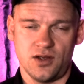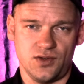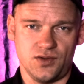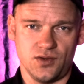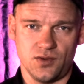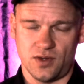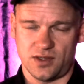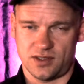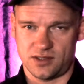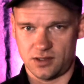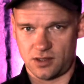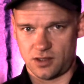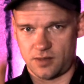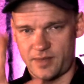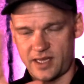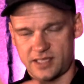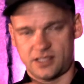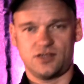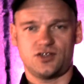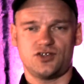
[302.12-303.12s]
you, it's not a
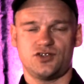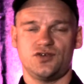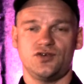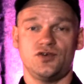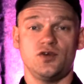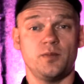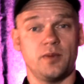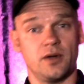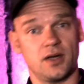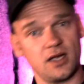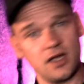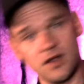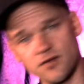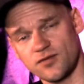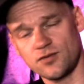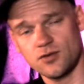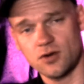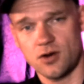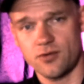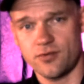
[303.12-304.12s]
message to you, but
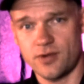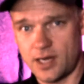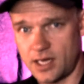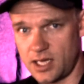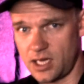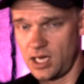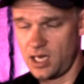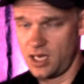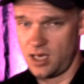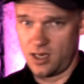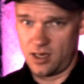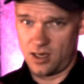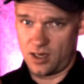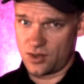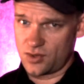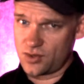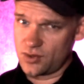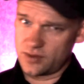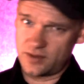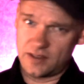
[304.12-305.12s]
if you're already a
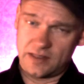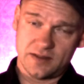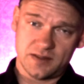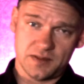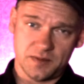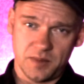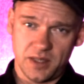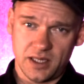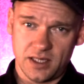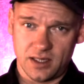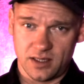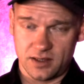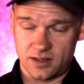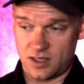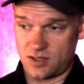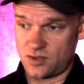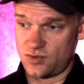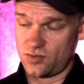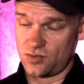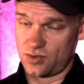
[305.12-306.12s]
good intermediate
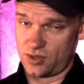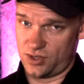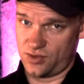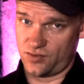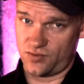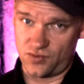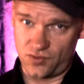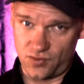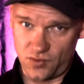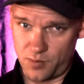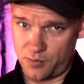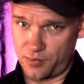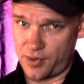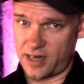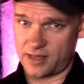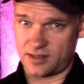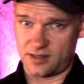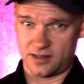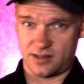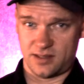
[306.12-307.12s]
and you are into
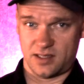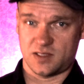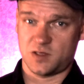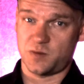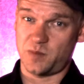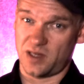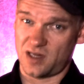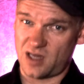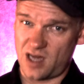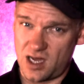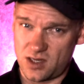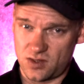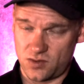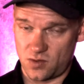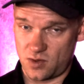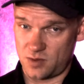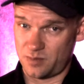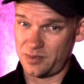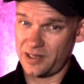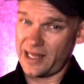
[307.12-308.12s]
practicing
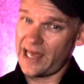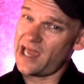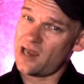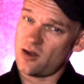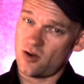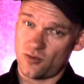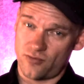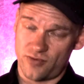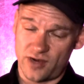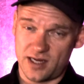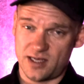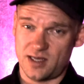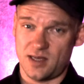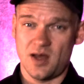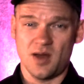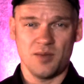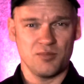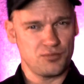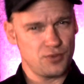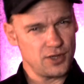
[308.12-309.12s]
spiccato and playing already
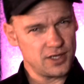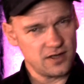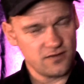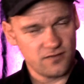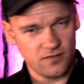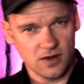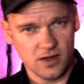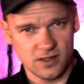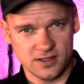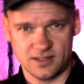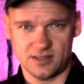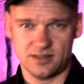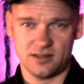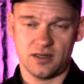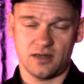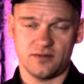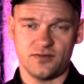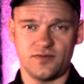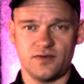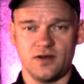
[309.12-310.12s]
pretty fast
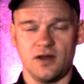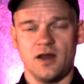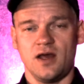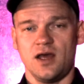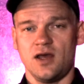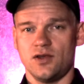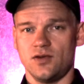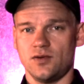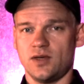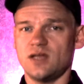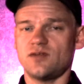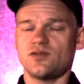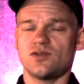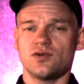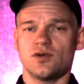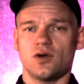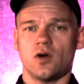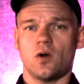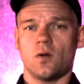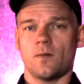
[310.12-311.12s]
stuff, you need to
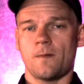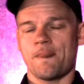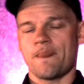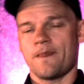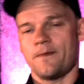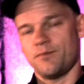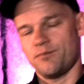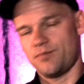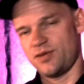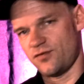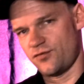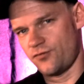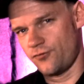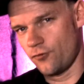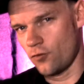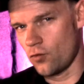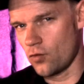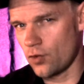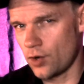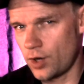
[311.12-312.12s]
know
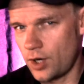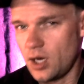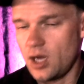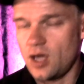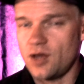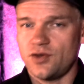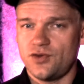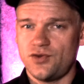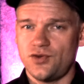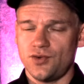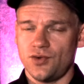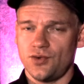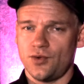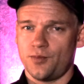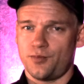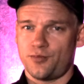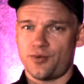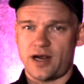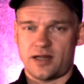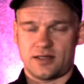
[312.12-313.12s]
before
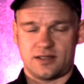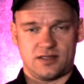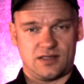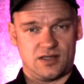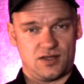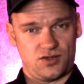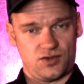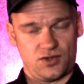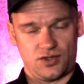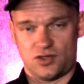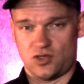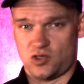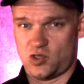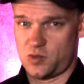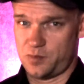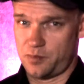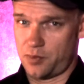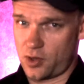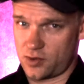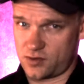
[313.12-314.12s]
you practice a certain
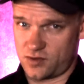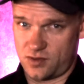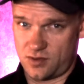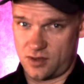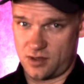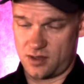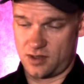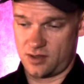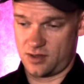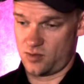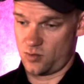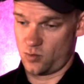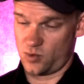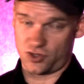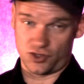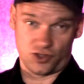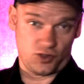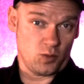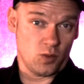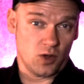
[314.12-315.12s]
spot,
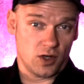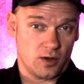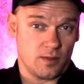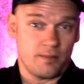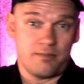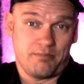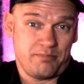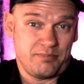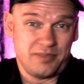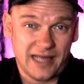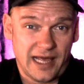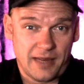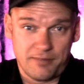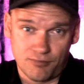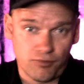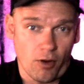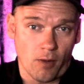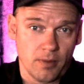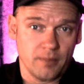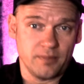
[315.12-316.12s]
which you want to play
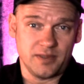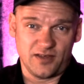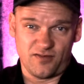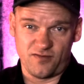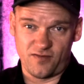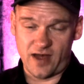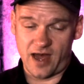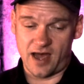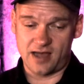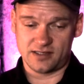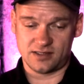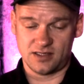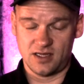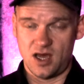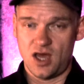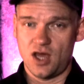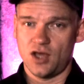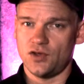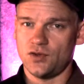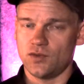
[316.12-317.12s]
probably fast,
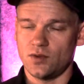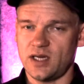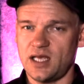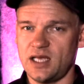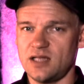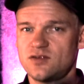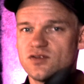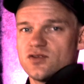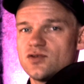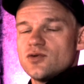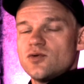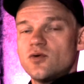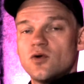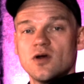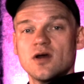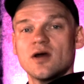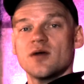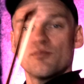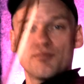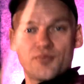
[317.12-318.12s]
you need to
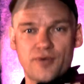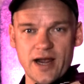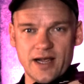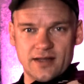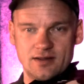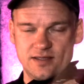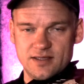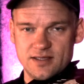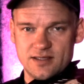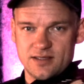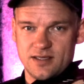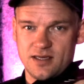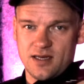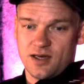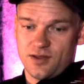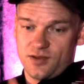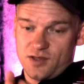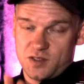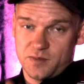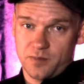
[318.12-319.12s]
practice
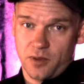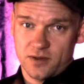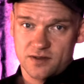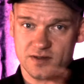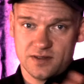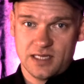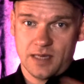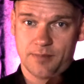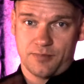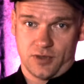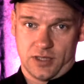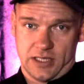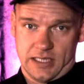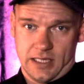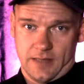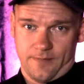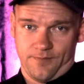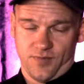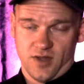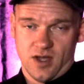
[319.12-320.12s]
the spot
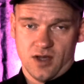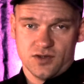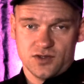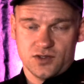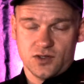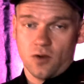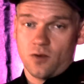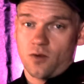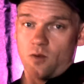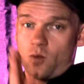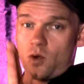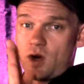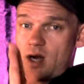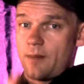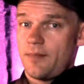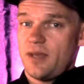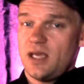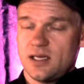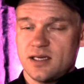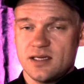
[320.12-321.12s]
separately. So what I
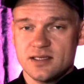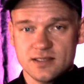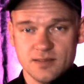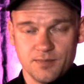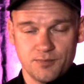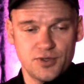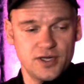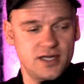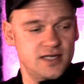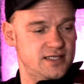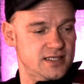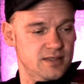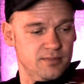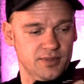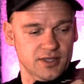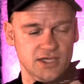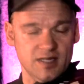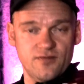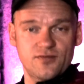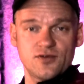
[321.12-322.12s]
mean is pretty
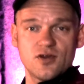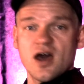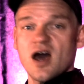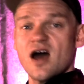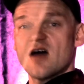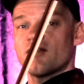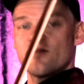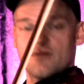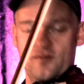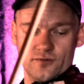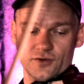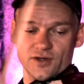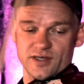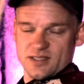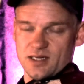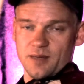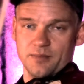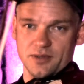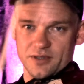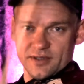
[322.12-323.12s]
simple. If you have, for
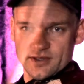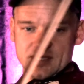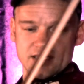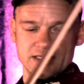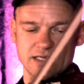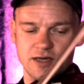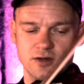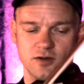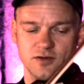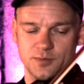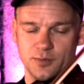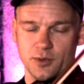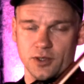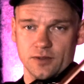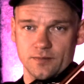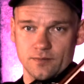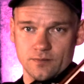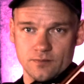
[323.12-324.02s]
example, this kind of spot,